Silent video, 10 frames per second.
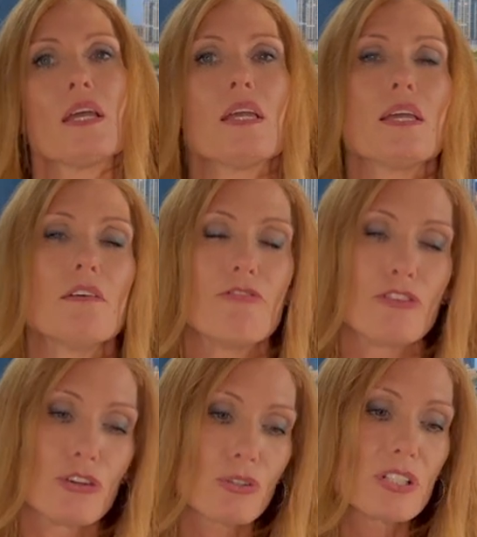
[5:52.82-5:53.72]
If
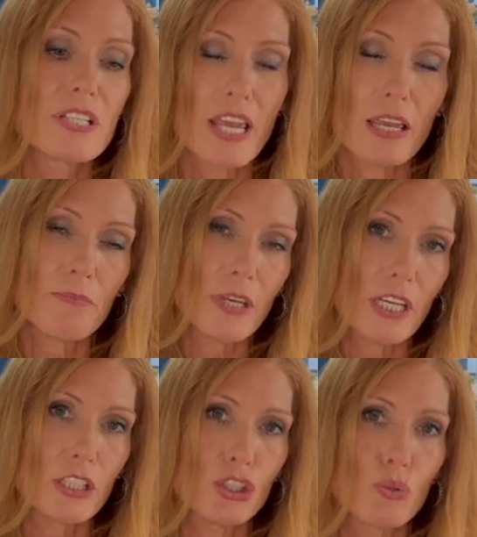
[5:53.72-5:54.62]
your
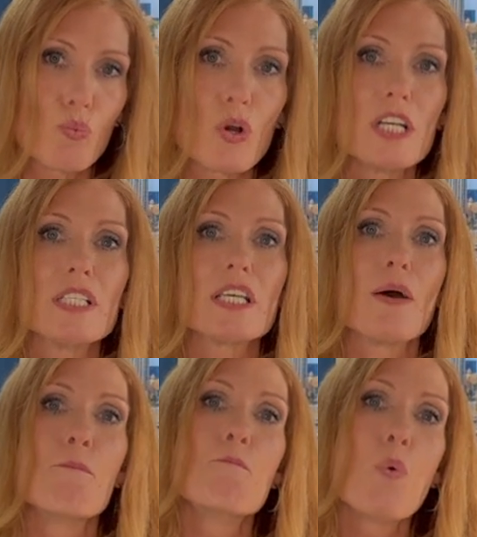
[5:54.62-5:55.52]
damage was
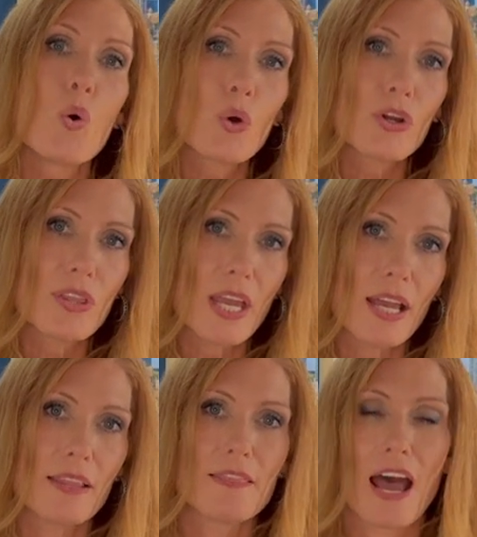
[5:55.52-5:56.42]
more
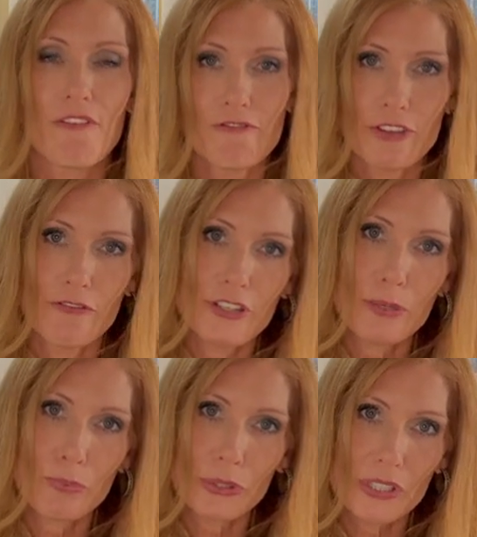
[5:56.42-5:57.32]
than that
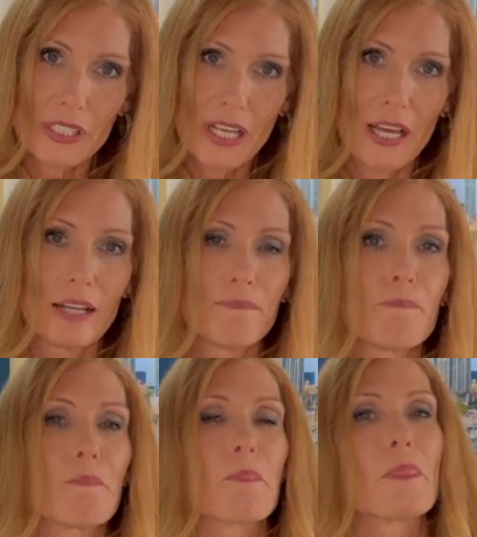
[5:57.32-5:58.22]
50%,
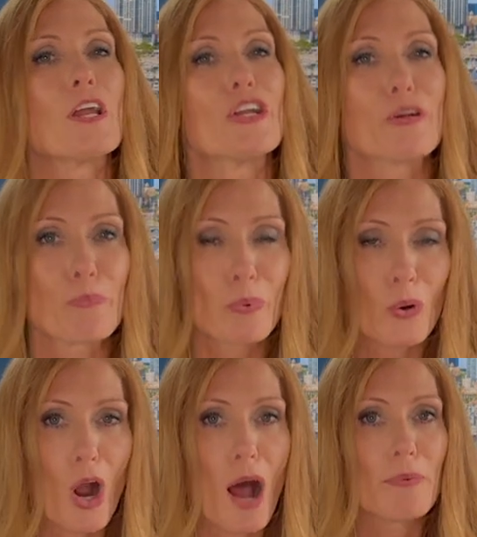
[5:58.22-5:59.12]
you're
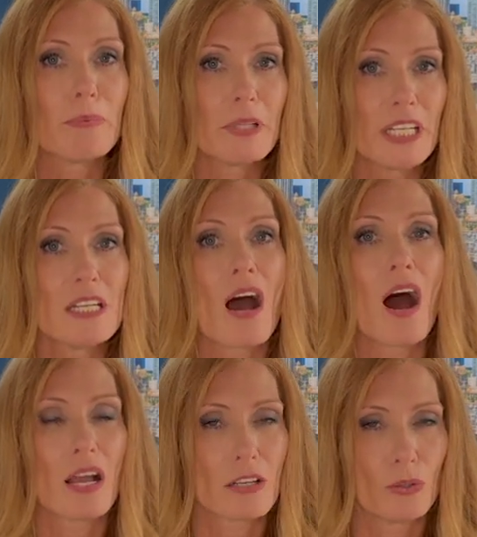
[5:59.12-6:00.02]
probably
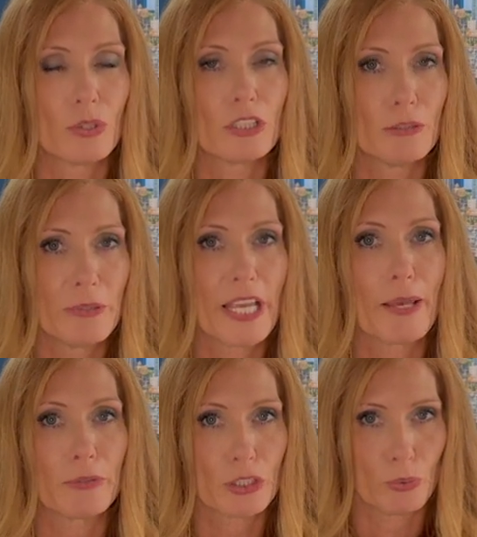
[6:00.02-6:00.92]
not going to be
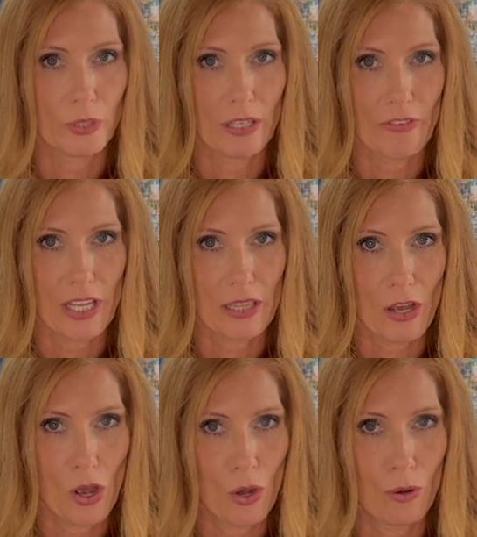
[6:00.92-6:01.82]
able to renovate the
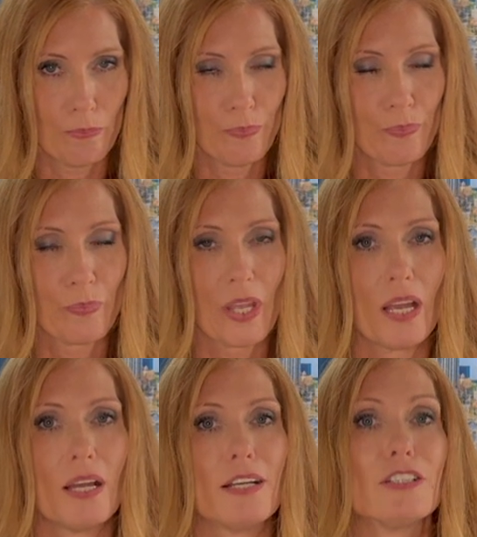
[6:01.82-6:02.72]
home.
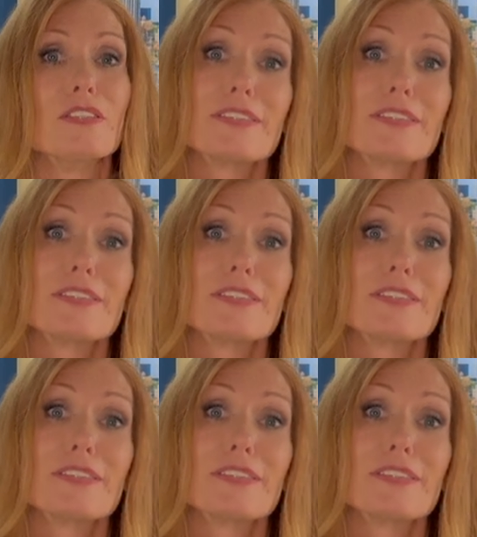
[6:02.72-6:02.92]
You